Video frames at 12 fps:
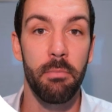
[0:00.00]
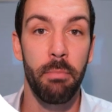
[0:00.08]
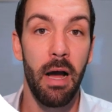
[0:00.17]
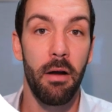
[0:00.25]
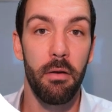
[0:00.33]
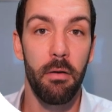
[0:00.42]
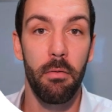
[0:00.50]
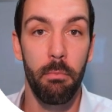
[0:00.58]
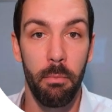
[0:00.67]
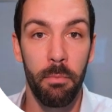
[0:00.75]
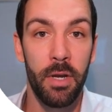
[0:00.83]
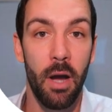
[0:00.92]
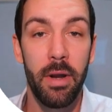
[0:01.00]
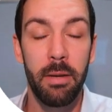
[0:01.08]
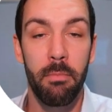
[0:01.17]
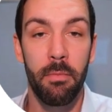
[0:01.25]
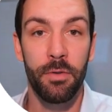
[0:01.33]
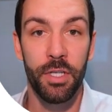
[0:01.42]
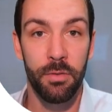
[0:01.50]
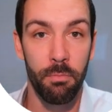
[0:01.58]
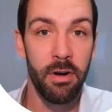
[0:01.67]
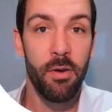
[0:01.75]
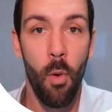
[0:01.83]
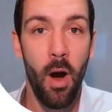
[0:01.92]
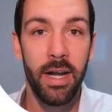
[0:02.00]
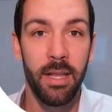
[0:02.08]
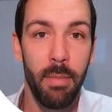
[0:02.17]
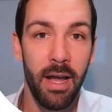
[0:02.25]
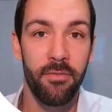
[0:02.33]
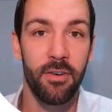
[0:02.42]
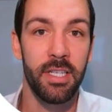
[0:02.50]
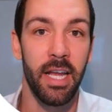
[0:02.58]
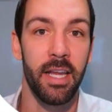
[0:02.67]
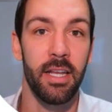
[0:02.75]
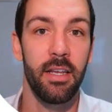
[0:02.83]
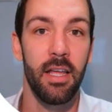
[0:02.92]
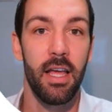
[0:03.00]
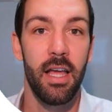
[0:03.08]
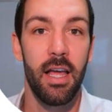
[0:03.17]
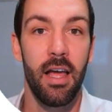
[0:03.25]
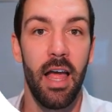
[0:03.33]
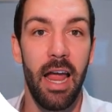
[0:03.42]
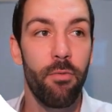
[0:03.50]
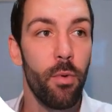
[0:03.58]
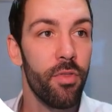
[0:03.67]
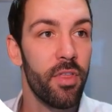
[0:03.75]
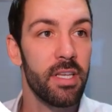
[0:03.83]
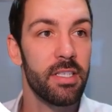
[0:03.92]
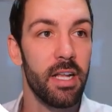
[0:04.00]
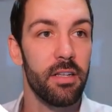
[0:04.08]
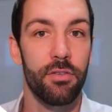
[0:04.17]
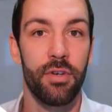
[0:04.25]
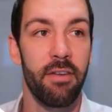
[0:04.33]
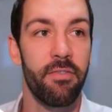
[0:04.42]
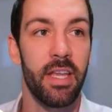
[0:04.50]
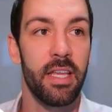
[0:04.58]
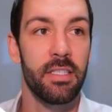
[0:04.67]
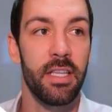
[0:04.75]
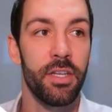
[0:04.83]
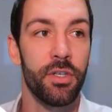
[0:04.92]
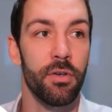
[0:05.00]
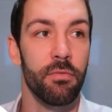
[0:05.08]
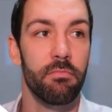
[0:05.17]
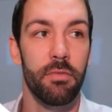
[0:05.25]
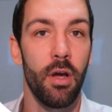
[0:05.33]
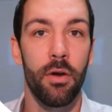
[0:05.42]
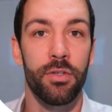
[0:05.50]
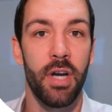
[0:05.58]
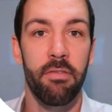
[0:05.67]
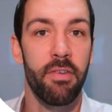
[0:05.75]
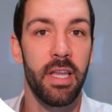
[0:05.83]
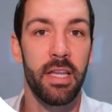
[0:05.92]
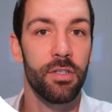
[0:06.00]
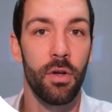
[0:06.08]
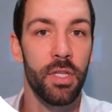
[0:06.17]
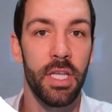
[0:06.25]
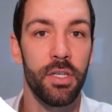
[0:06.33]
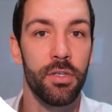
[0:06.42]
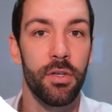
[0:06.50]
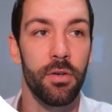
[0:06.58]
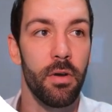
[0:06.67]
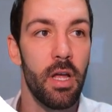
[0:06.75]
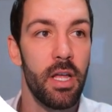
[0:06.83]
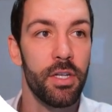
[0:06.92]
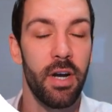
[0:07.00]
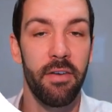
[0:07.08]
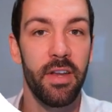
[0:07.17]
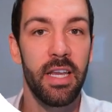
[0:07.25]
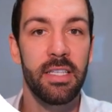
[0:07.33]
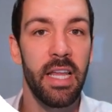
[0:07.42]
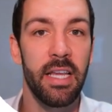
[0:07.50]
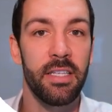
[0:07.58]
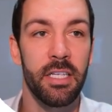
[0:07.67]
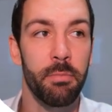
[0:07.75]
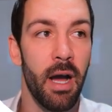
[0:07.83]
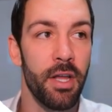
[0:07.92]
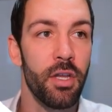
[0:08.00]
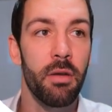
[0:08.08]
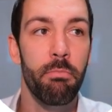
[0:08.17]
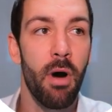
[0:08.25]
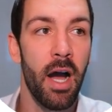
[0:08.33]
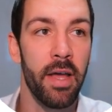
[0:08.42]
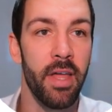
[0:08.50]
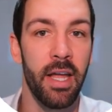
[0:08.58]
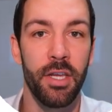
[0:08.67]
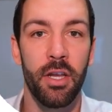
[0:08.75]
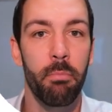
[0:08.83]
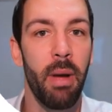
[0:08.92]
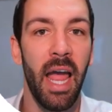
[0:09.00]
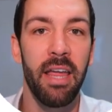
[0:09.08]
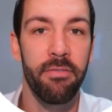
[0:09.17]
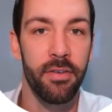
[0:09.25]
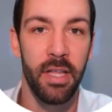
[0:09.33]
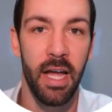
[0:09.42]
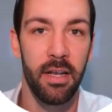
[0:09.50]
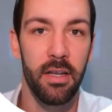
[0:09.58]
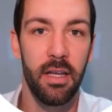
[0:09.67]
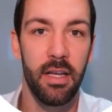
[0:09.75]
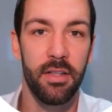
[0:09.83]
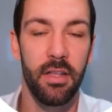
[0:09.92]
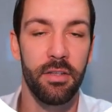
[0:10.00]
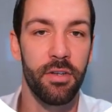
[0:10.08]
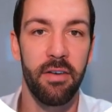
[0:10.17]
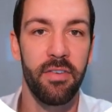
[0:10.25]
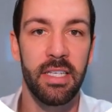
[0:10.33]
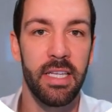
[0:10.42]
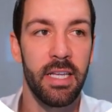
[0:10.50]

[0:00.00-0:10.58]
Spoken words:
But just rewinding back for a second, everyone thinks that traffic is the issue. No, traffic is not the issue. Traffic is the easiest part. You can buy that. You can pay for that. Traffic's